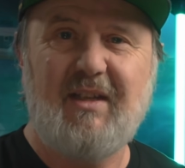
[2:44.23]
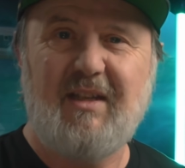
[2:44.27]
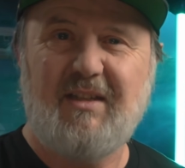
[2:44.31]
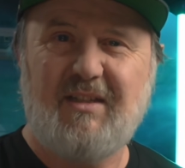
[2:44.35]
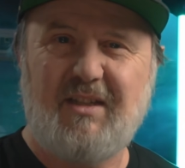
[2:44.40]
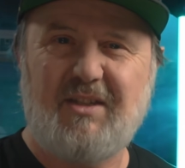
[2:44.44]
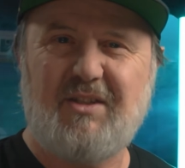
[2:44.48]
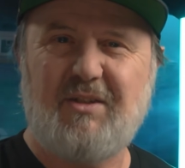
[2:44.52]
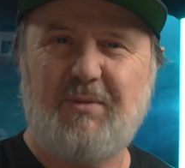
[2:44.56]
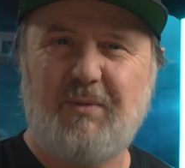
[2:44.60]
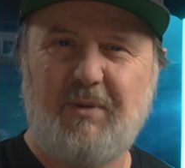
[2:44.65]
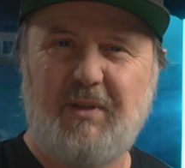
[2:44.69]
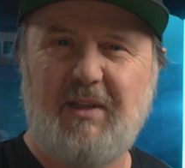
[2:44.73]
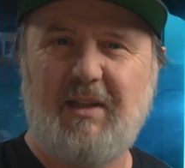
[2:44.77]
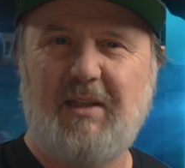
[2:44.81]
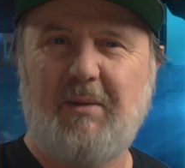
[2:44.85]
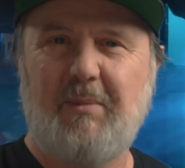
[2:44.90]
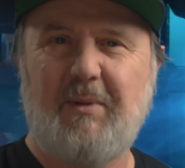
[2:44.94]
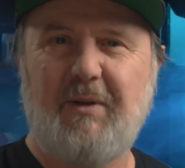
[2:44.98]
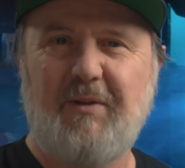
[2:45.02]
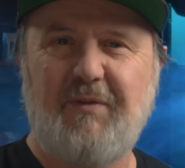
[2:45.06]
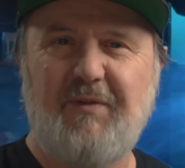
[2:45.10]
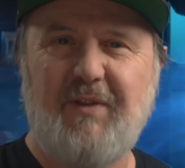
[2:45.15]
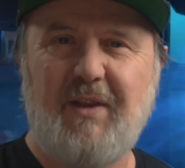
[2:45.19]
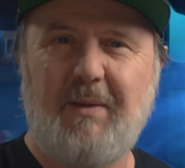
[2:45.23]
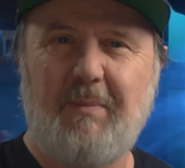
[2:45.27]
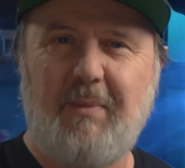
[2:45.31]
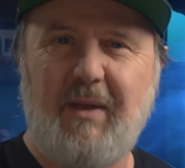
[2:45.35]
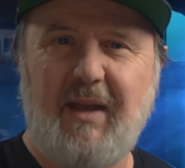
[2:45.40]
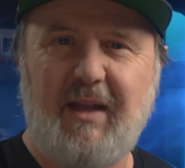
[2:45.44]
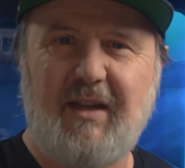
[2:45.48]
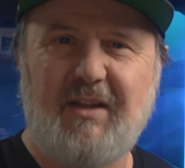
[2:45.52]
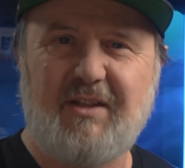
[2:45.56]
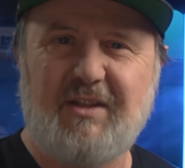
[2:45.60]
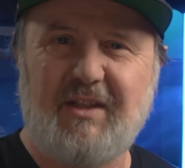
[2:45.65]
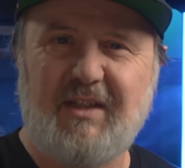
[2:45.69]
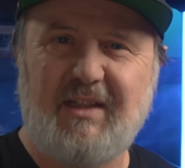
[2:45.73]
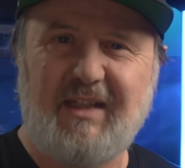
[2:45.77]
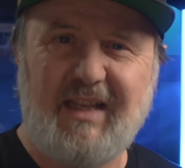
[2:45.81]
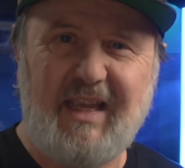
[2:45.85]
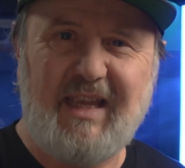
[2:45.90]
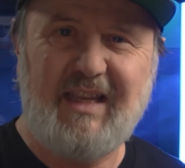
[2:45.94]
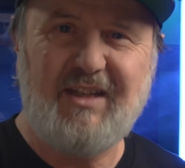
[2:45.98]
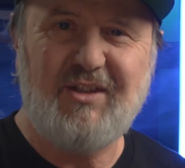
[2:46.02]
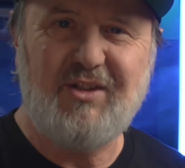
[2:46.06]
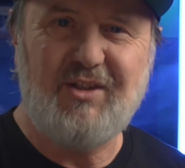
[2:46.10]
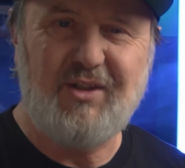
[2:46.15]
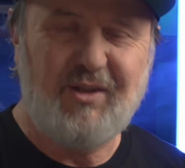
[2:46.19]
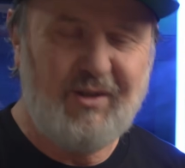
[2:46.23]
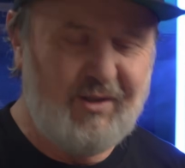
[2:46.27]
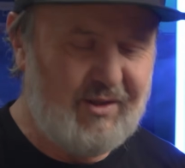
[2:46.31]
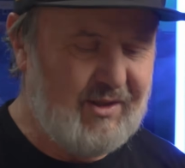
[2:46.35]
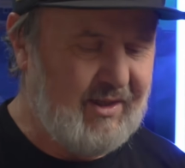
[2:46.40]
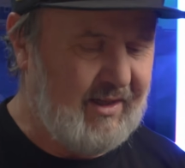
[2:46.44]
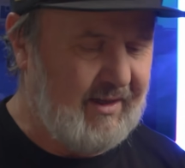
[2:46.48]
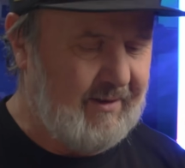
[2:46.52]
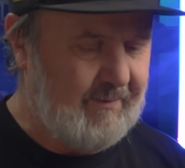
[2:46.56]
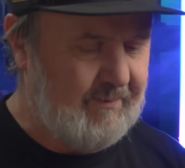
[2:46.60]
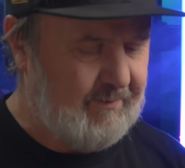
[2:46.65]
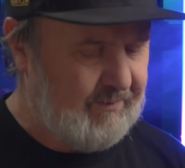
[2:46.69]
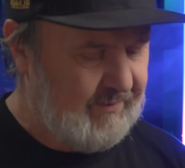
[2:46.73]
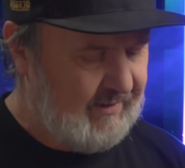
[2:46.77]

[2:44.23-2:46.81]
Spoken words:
Just a little bit of feedback as an end user.